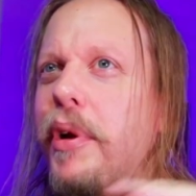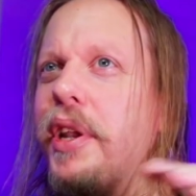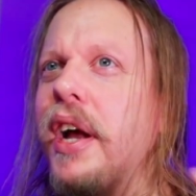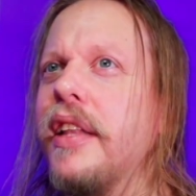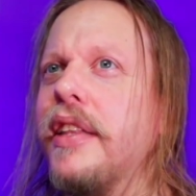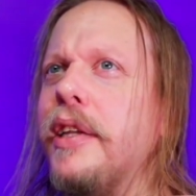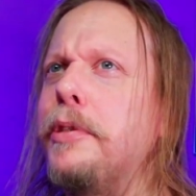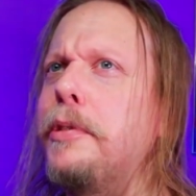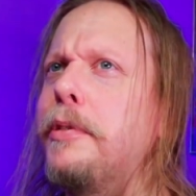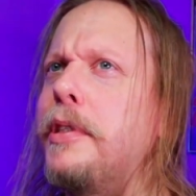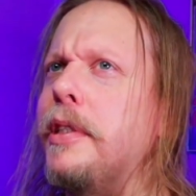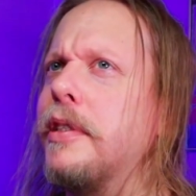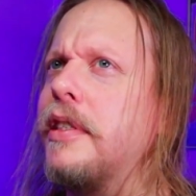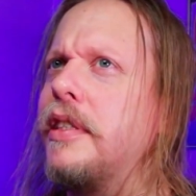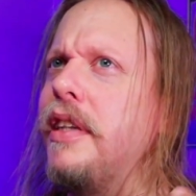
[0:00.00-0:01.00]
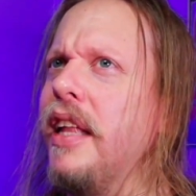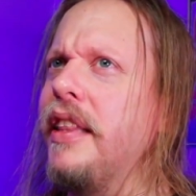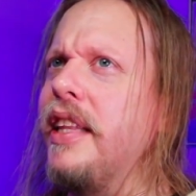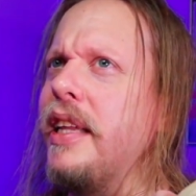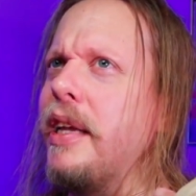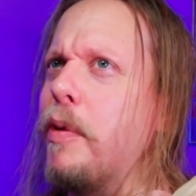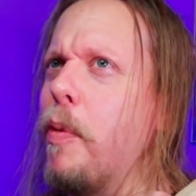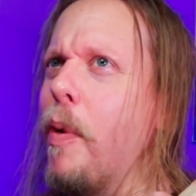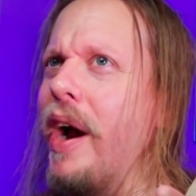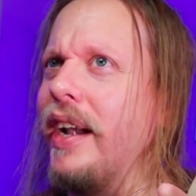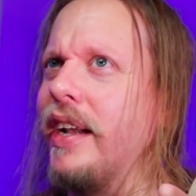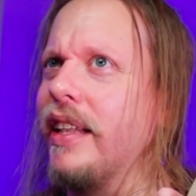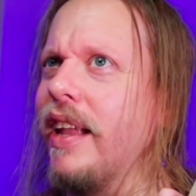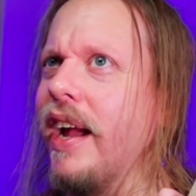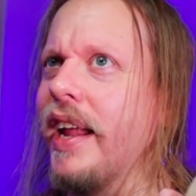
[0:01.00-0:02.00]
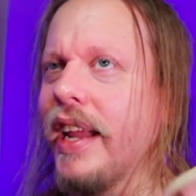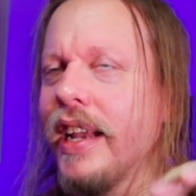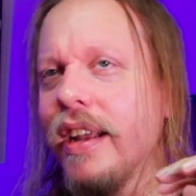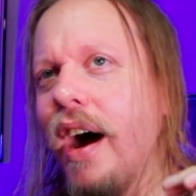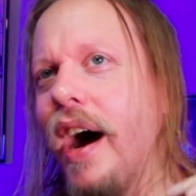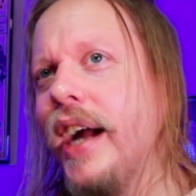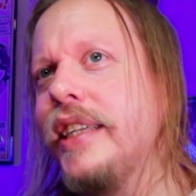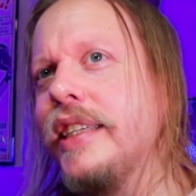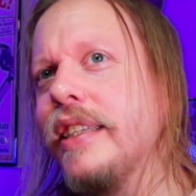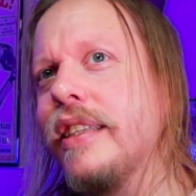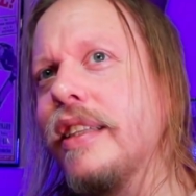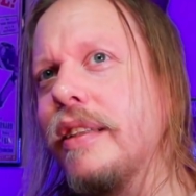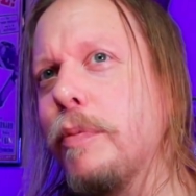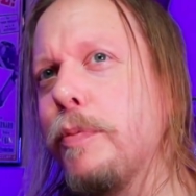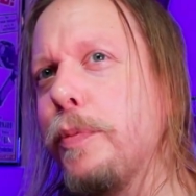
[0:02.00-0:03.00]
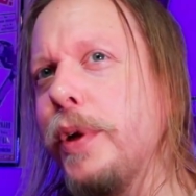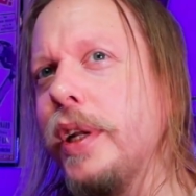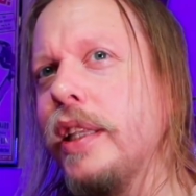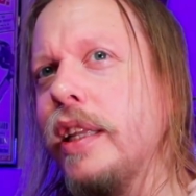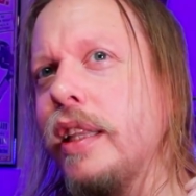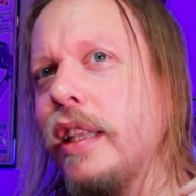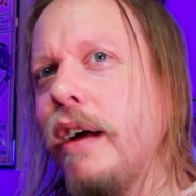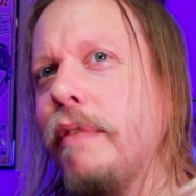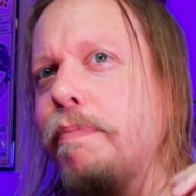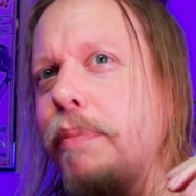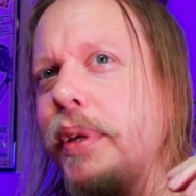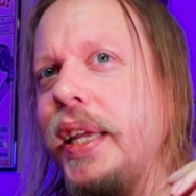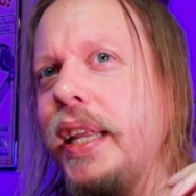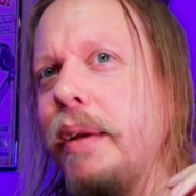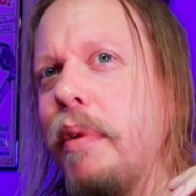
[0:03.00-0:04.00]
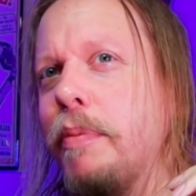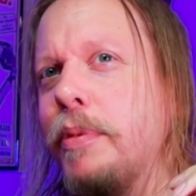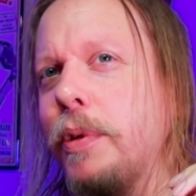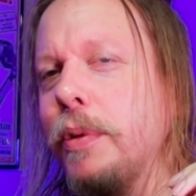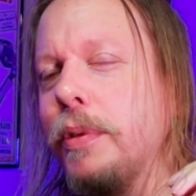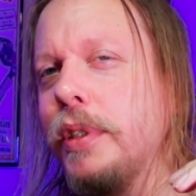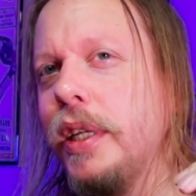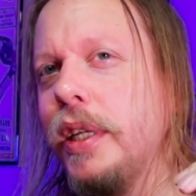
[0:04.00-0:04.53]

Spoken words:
But yeah, there's just nothing quite like it. I just really love beat 'em ups because